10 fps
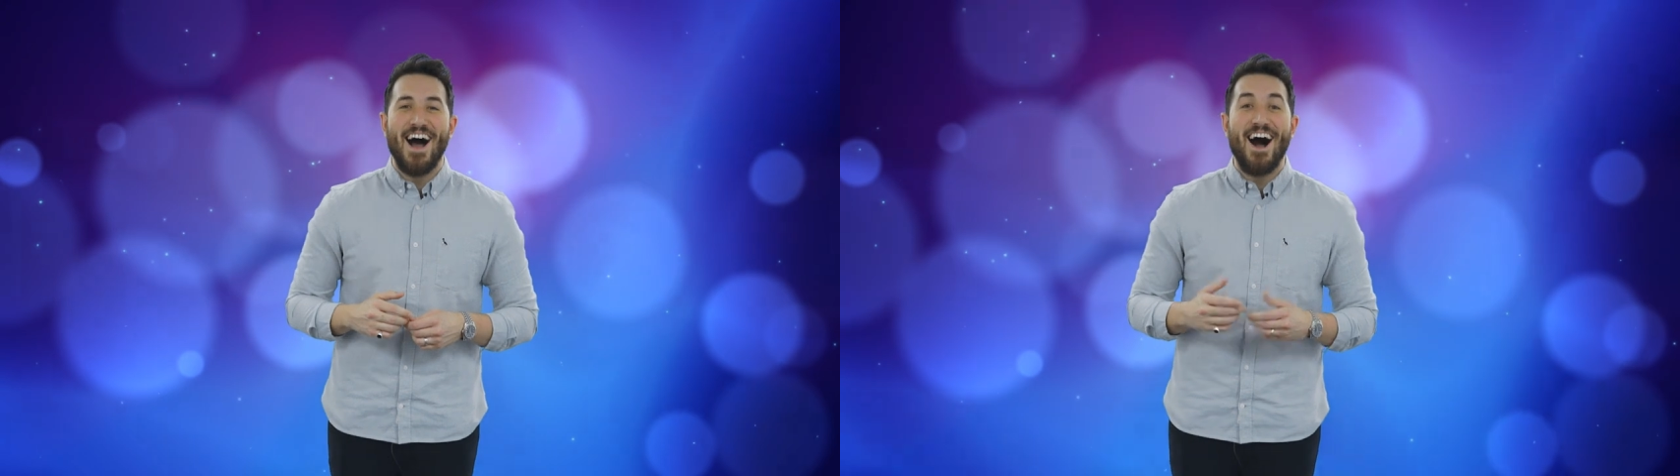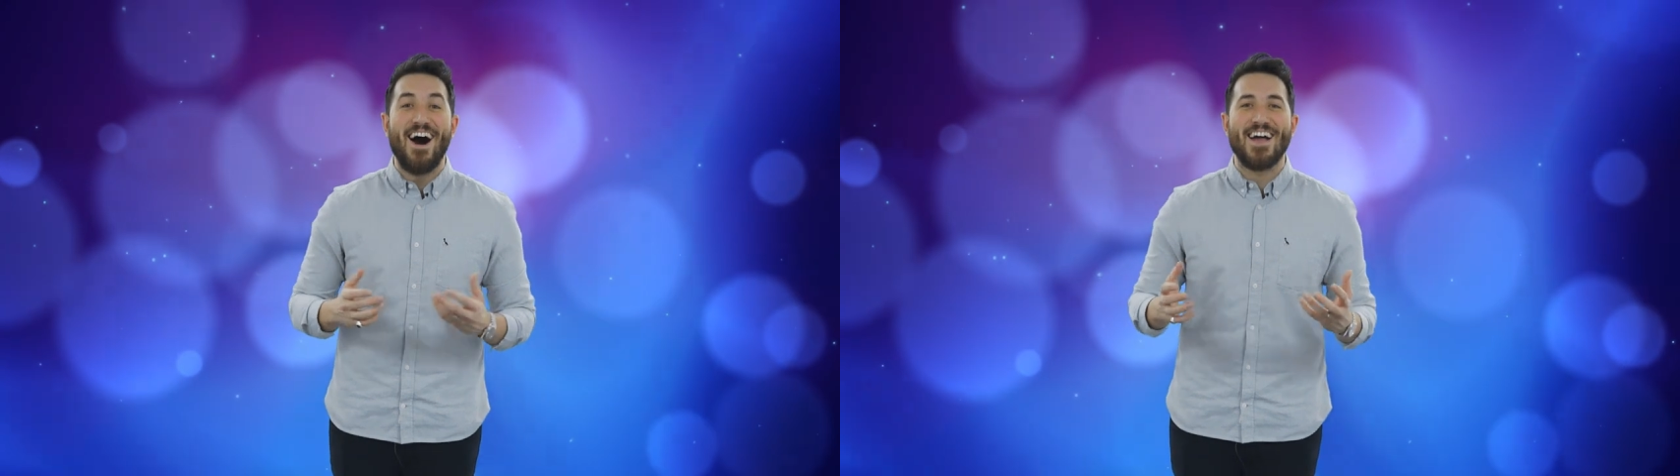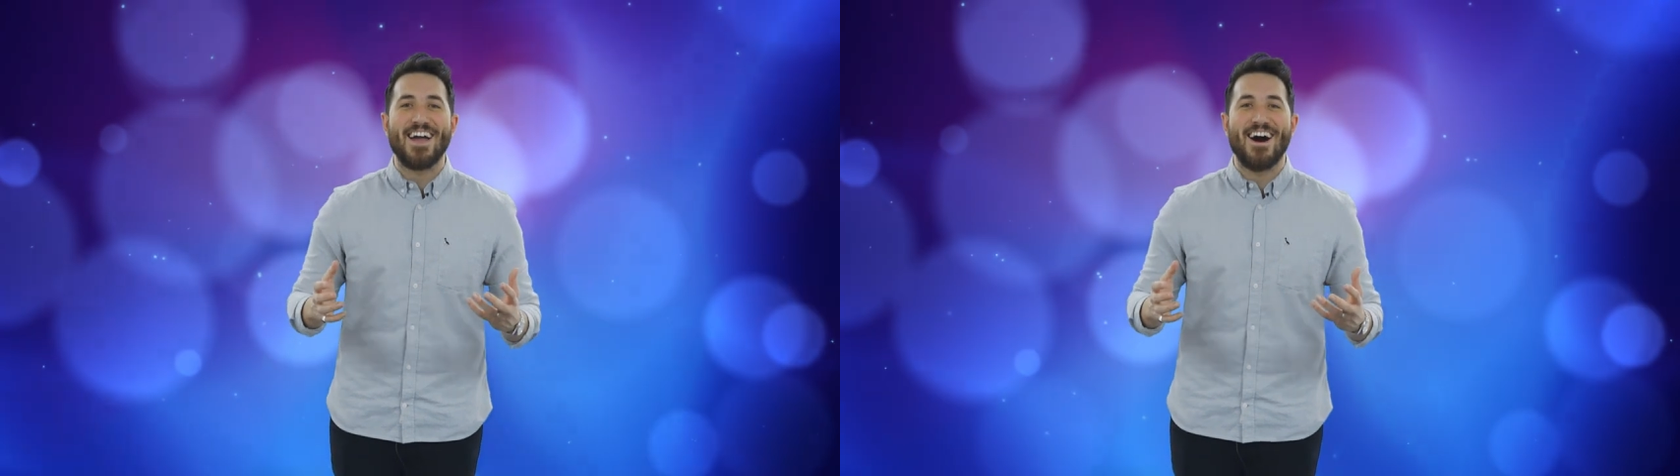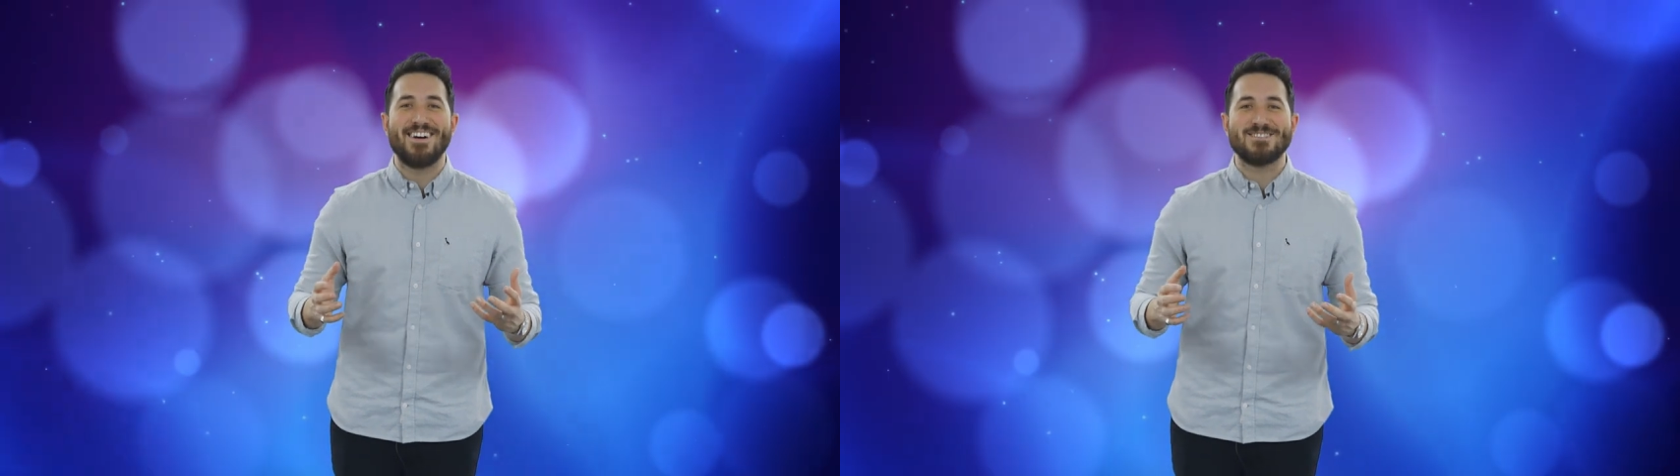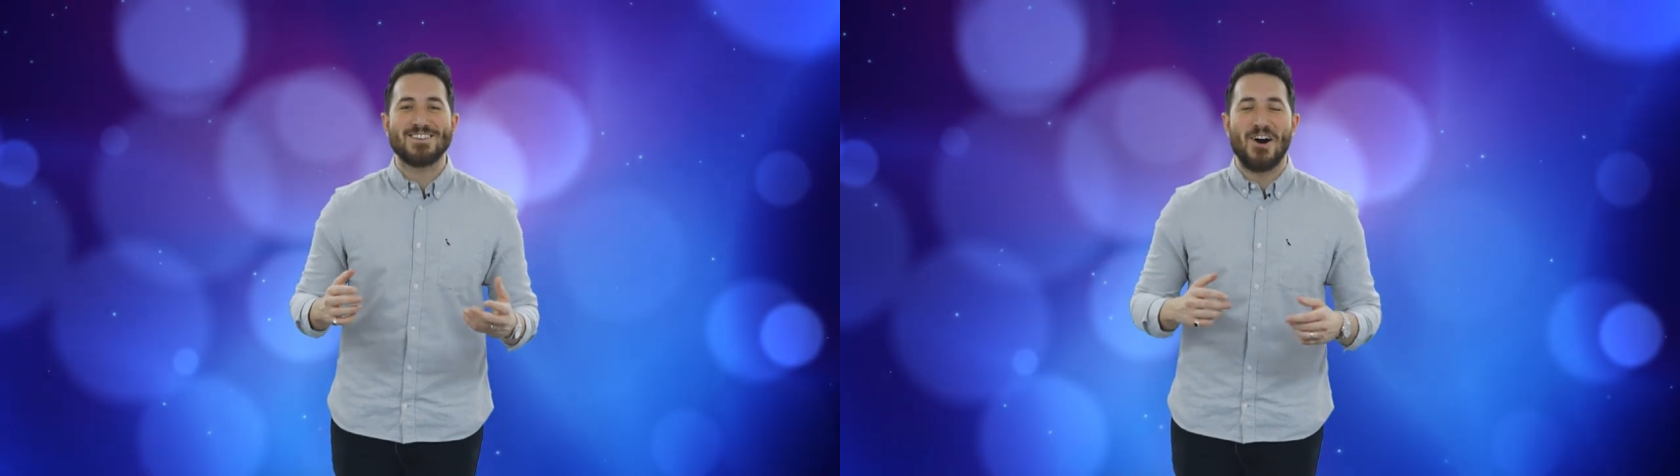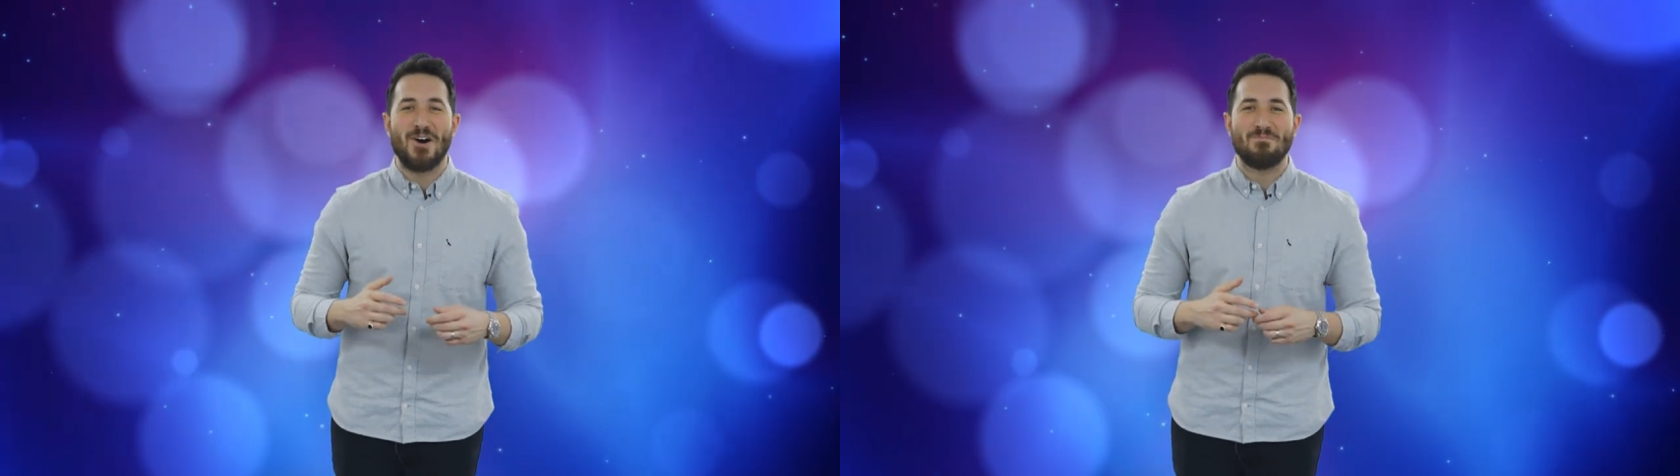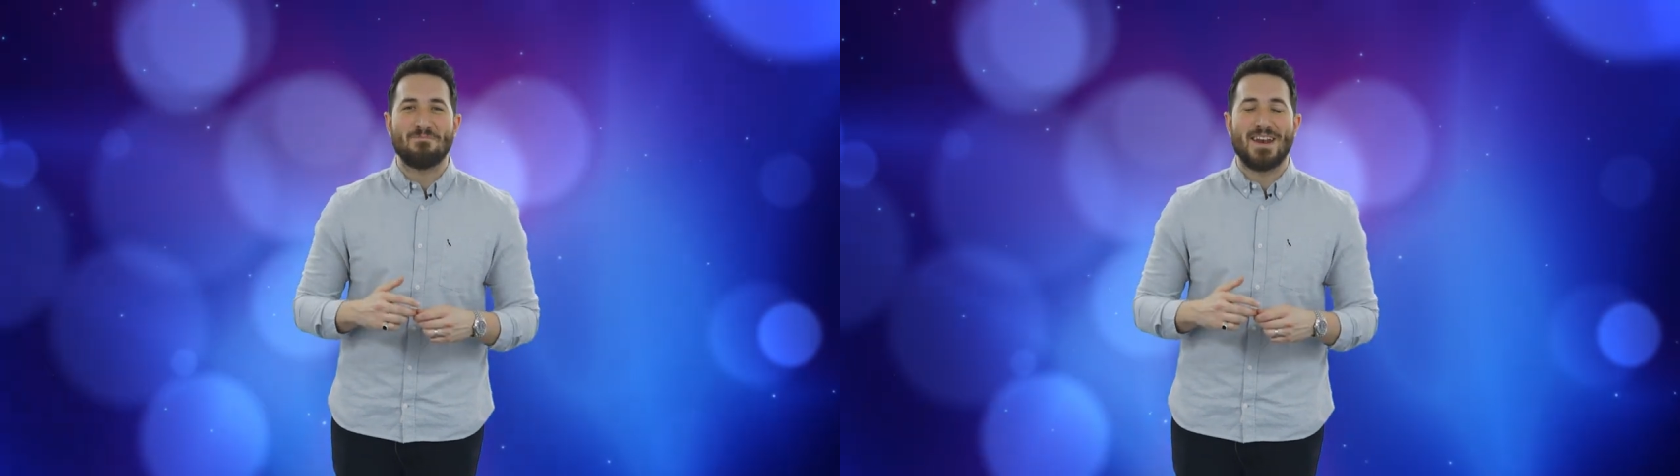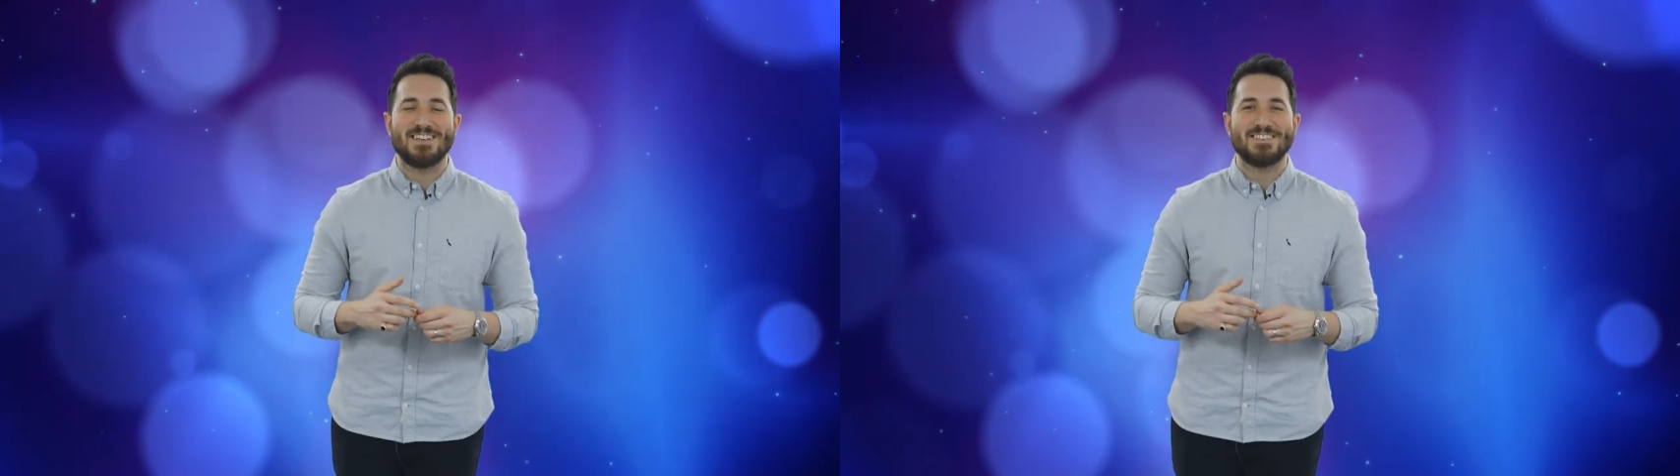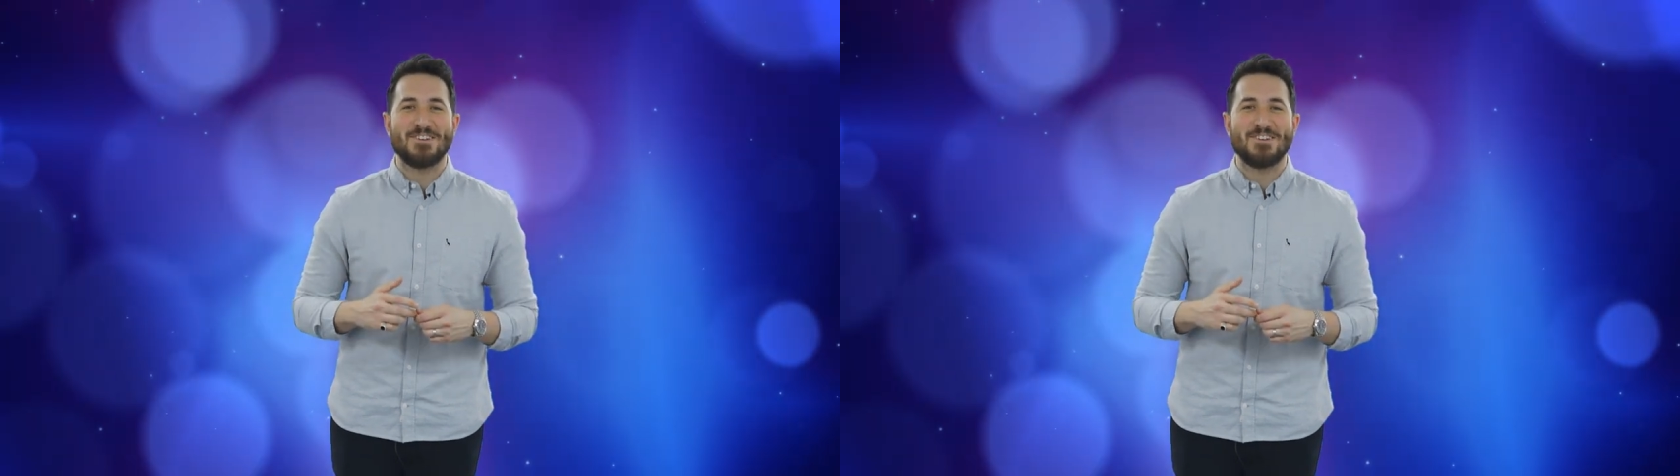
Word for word: Hi, I'm Scott, Managing